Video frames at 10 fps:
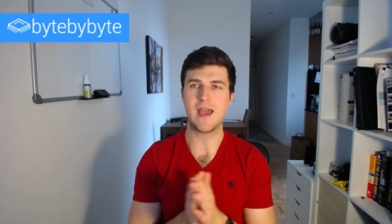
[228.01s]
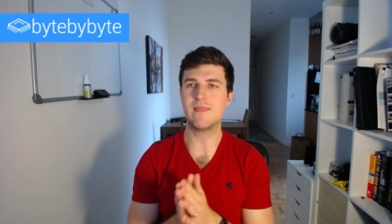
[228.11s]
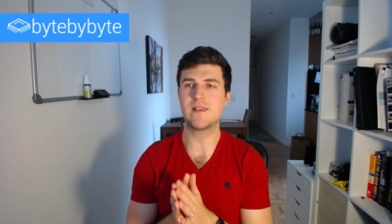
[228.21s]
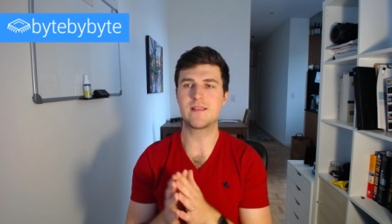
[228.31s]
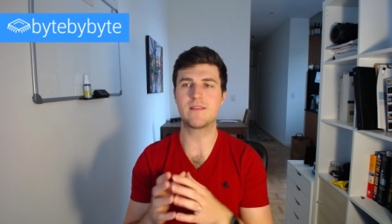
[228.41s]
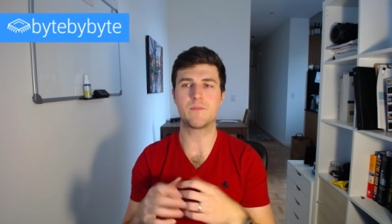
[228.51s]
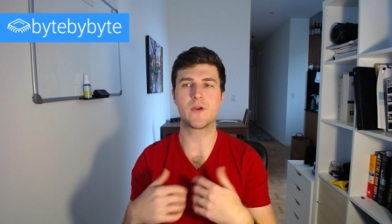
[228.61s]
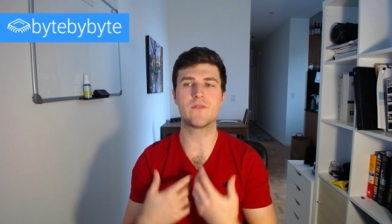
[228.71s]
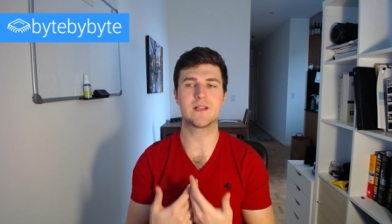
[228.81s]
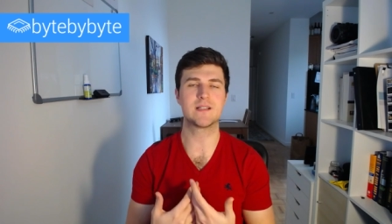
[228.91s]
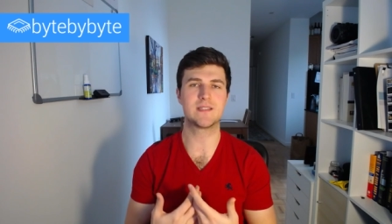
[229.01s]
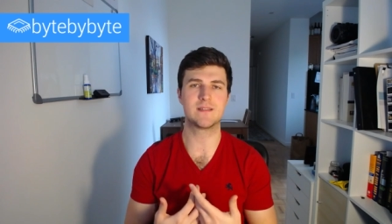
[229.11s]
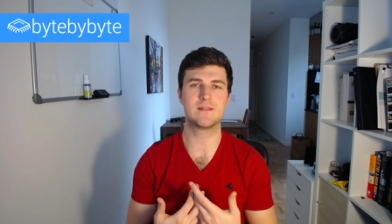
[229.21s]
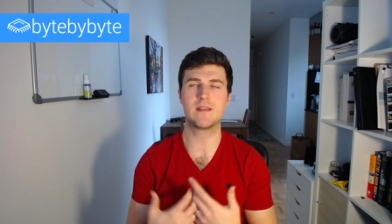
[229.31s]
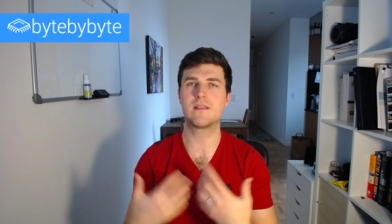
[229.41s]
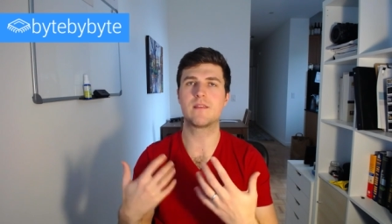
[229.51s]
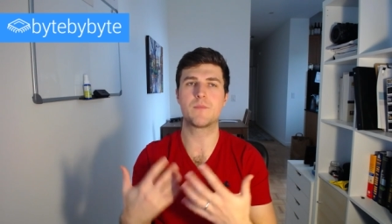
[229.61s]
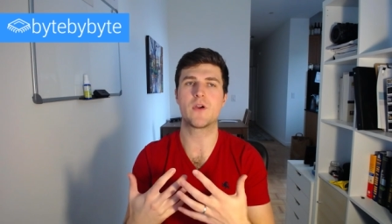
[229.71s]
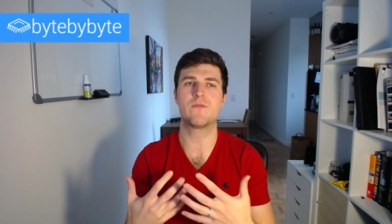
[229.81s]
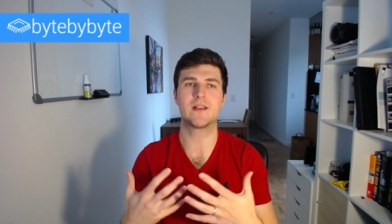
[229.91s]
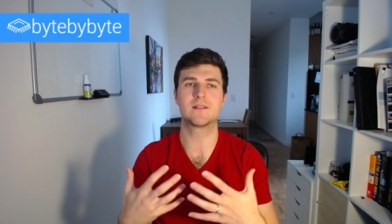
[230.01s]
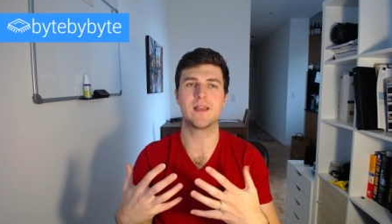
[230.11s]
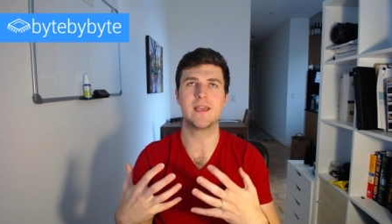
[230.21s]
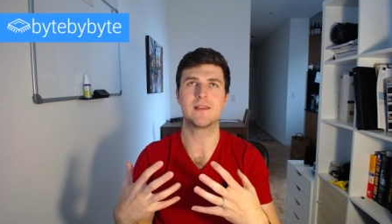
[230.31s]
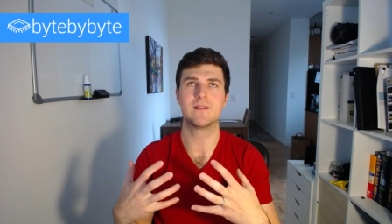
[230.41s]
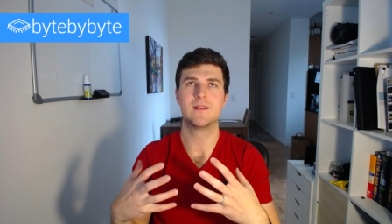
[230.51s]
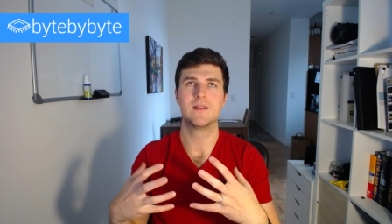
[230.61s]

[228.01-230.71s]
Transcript: and this is the perfect this is the perfect like